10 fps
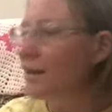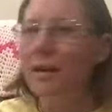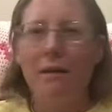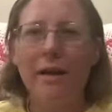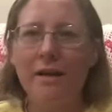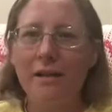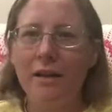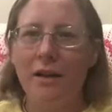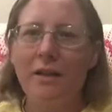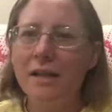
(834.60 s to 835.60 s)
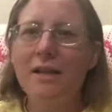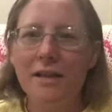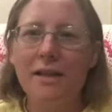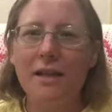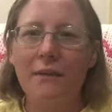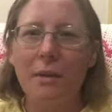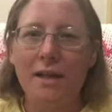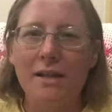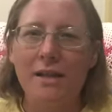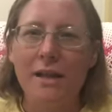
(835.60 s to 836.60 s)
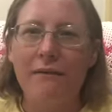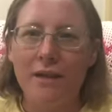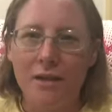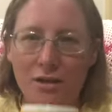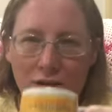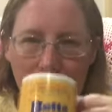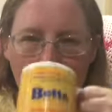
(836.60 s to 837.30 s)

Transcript: I like to, you know, this is the stuff I like to see finished.